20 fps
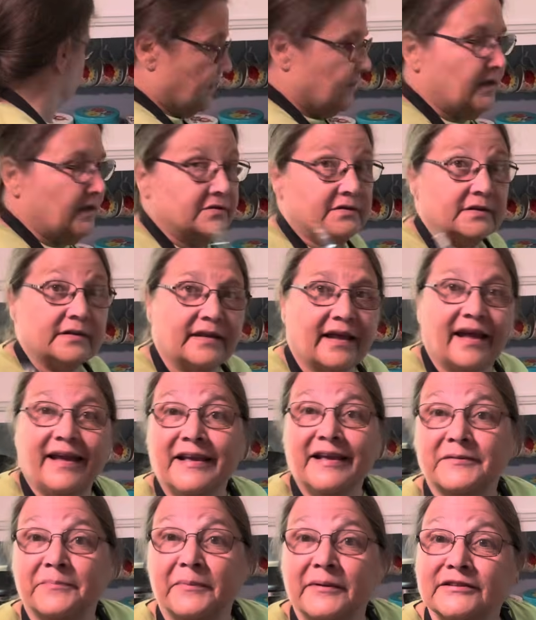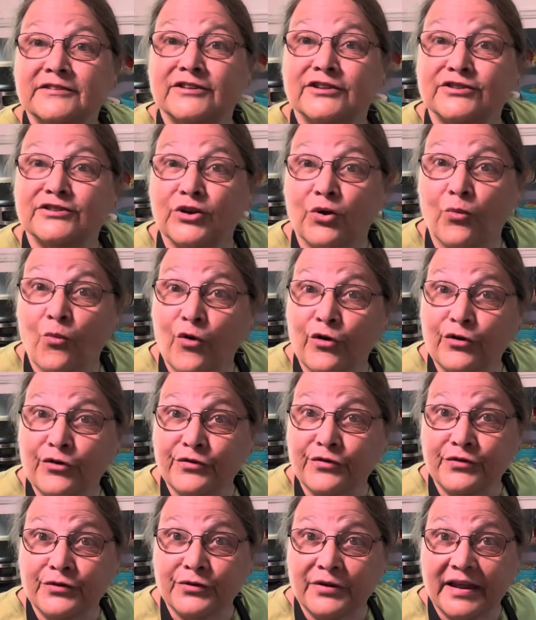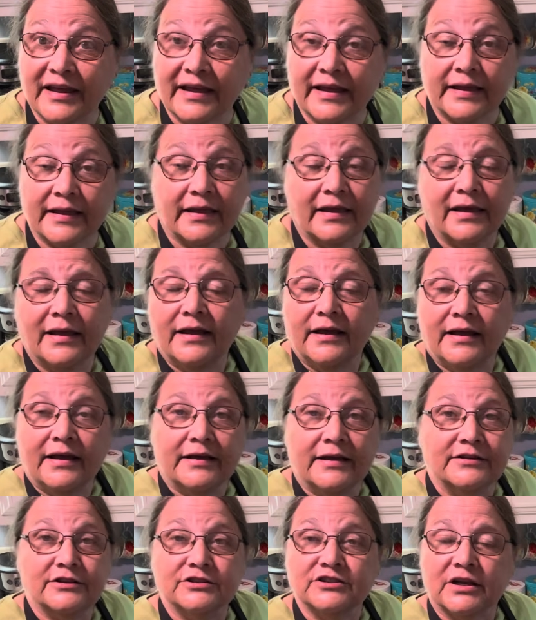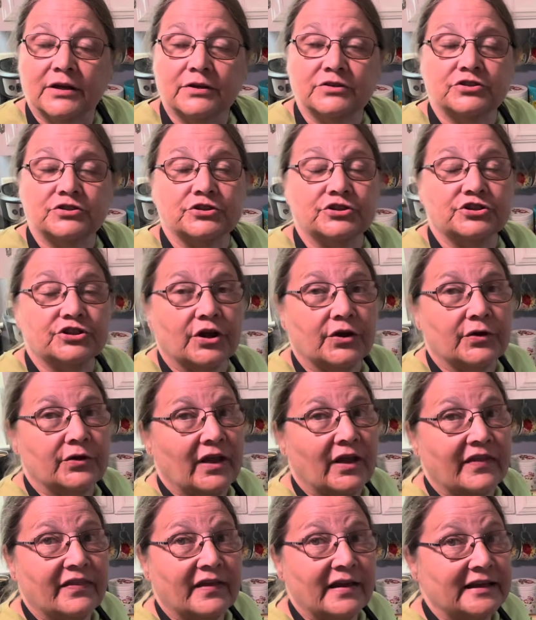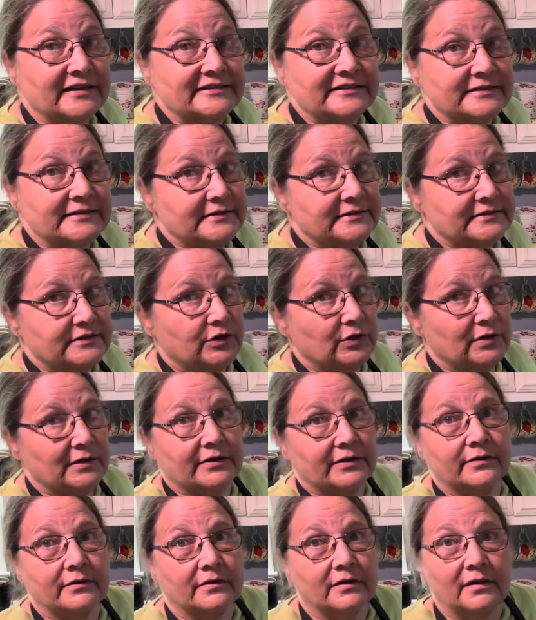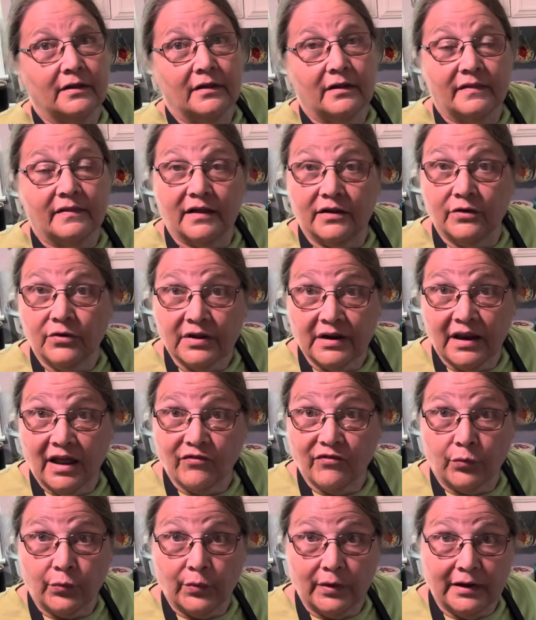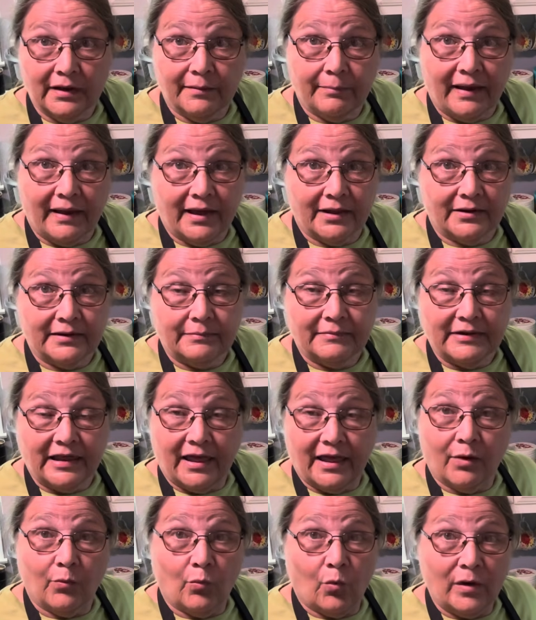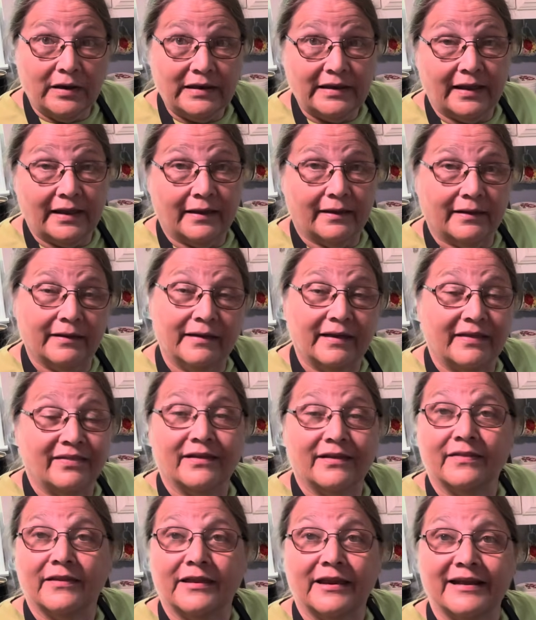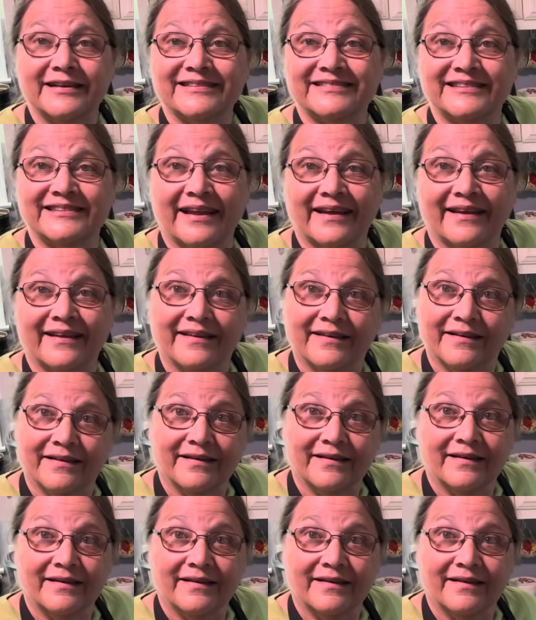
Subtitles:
So today has been just a wonderful day. It just goes to show you, I think I said this earlier, that you can have a really bad day one day and then the next day